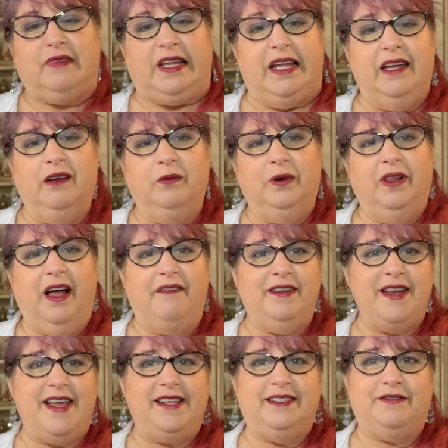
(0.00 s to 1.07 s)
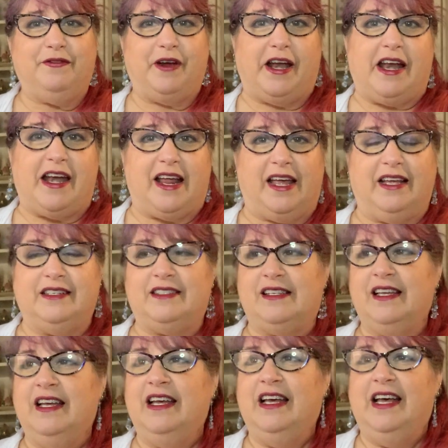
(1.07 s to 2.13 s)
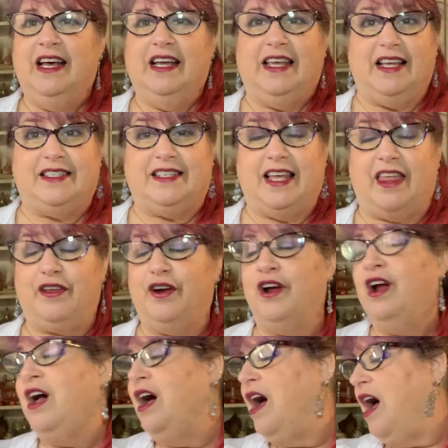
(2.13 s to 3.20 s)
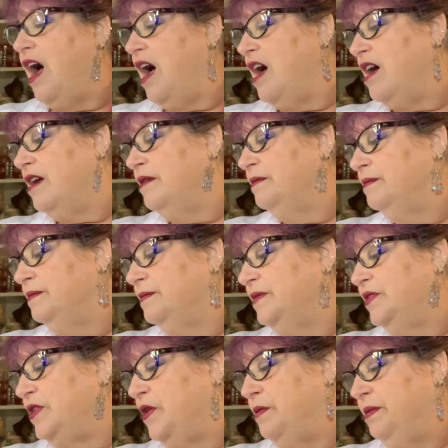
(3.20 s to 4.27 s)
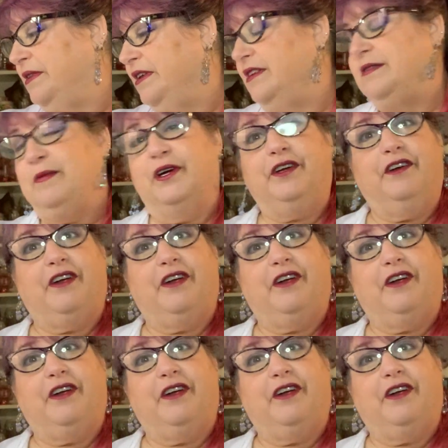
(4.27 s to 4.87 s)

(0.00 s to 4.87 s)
and we'll have a nice Friday night get together. So please mark your